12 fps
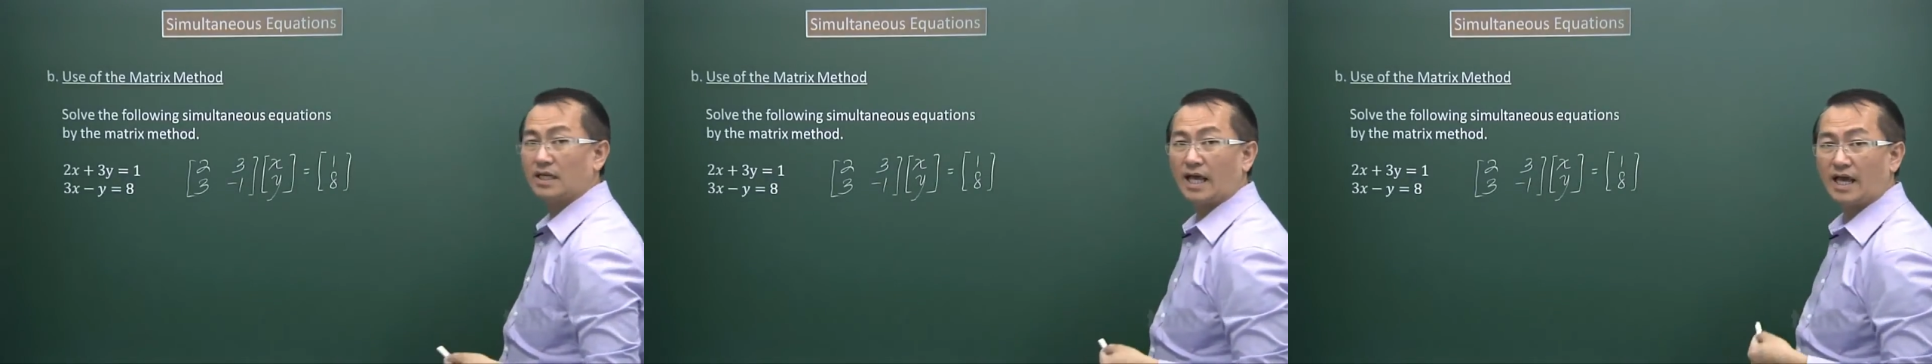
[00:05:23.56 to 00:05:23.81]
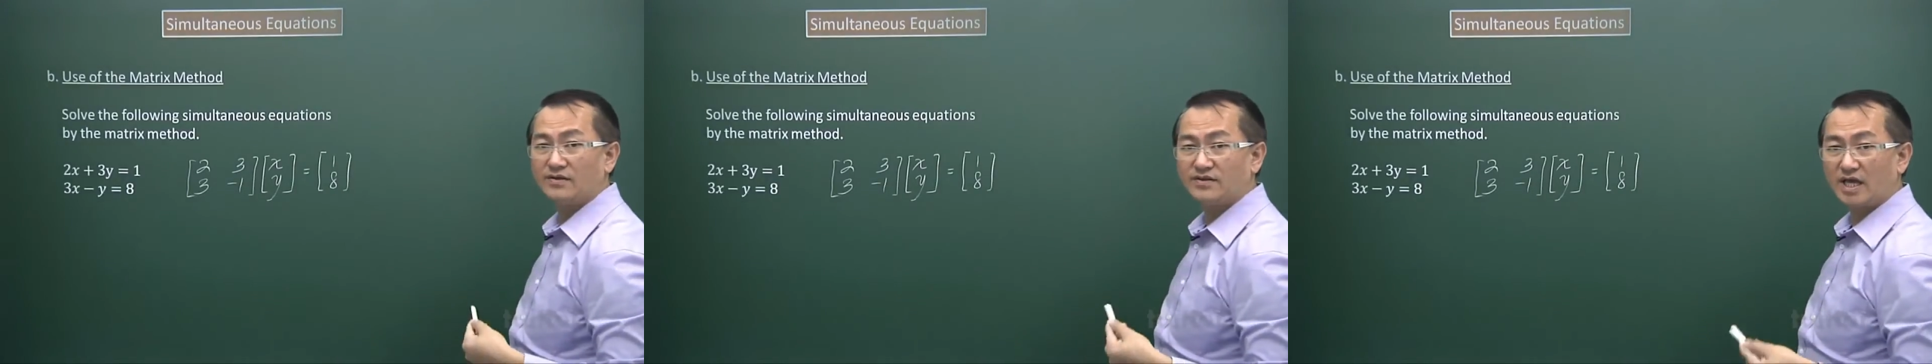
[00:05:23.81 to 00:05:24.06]

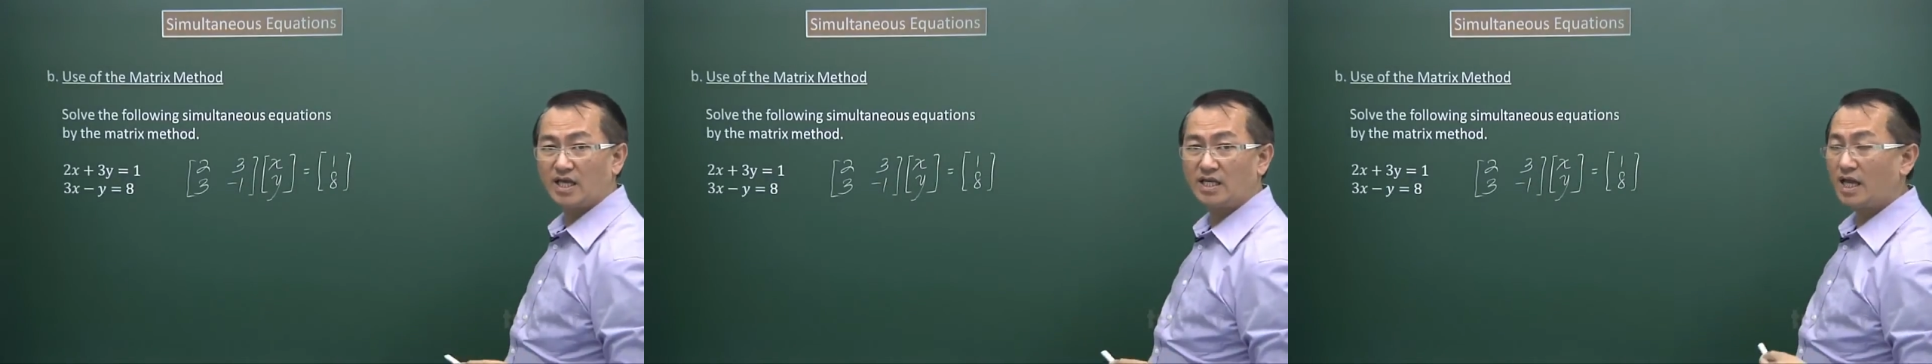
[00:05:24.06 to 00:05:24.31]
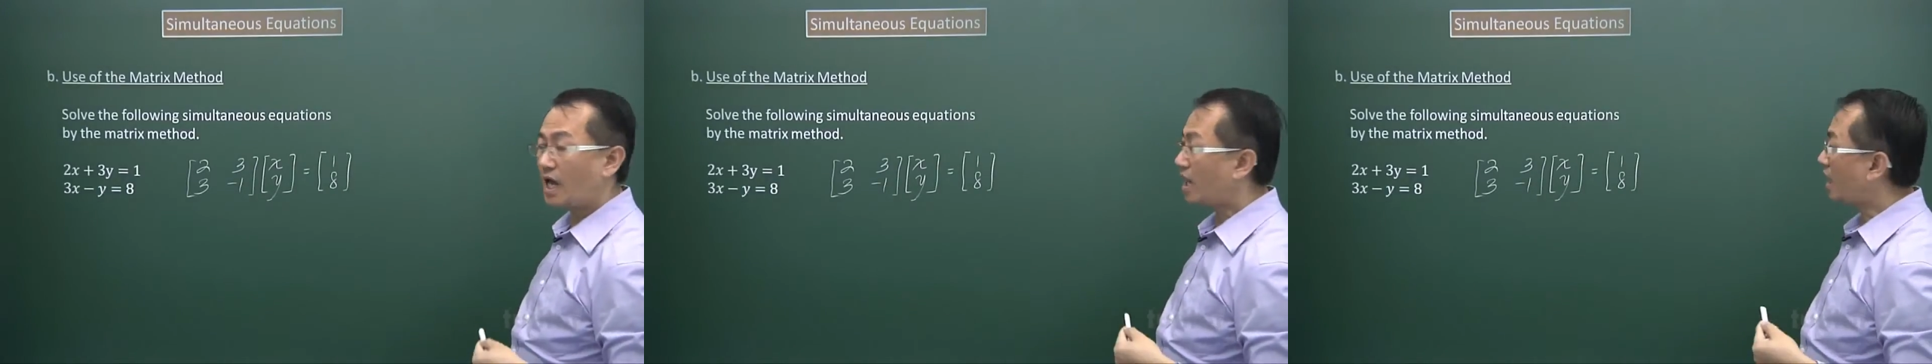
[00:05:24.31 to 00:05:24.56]
And
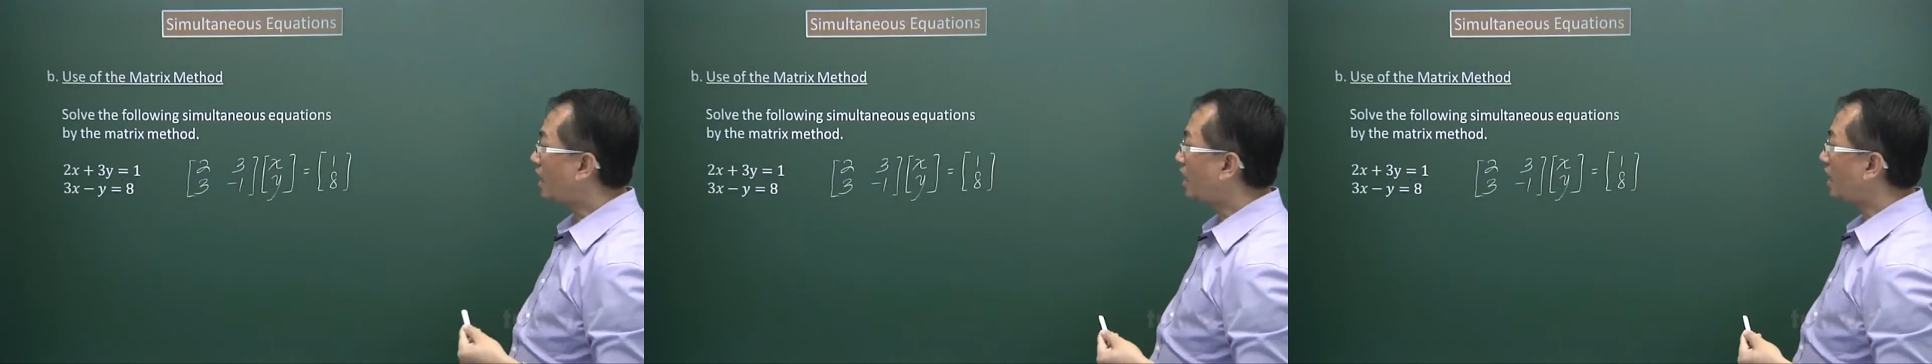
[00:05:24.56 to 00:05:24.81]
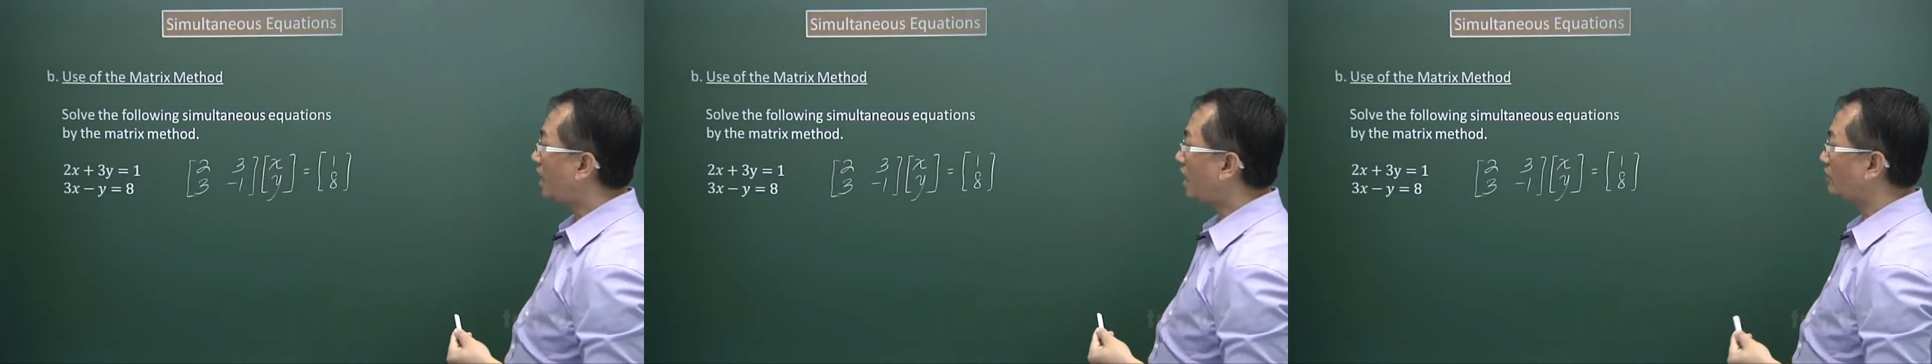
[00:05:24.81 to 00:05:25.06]
then
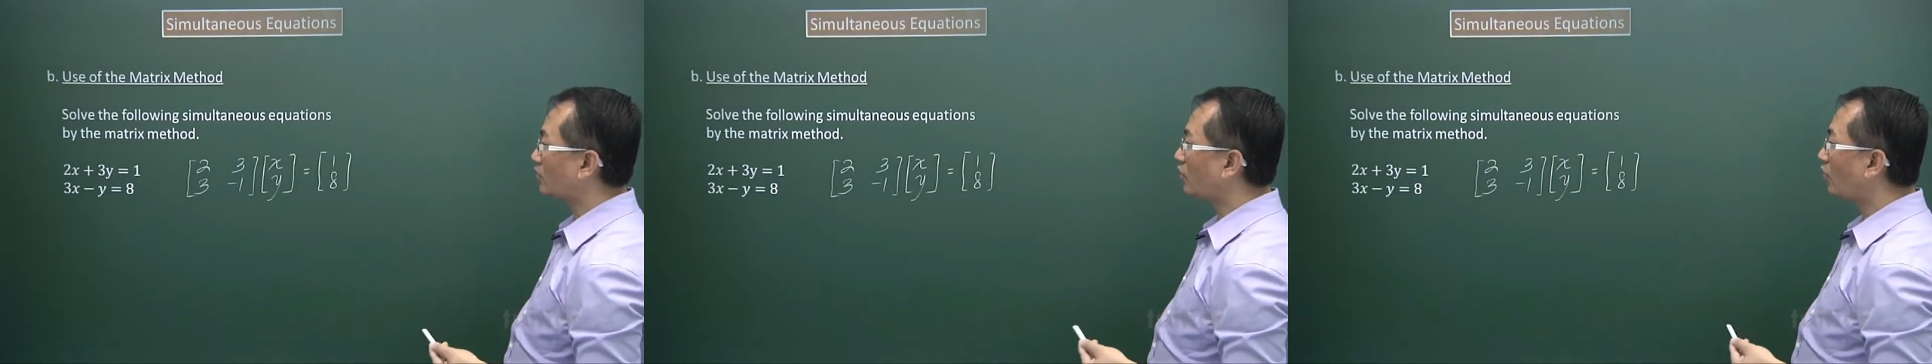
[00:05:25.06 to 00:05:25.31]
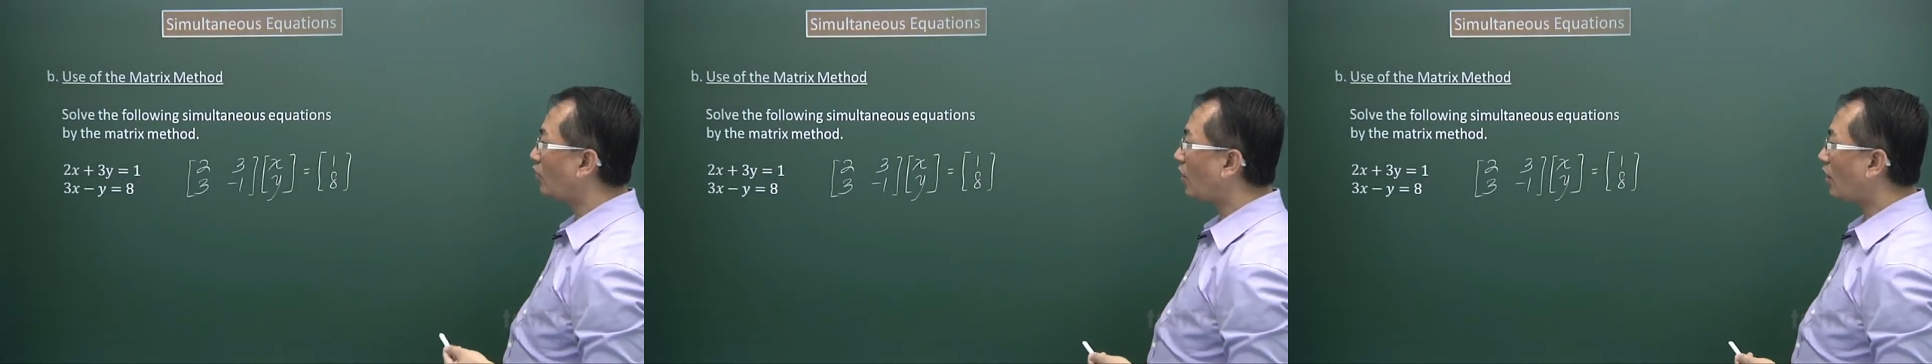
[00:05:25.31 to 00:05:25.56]
I will go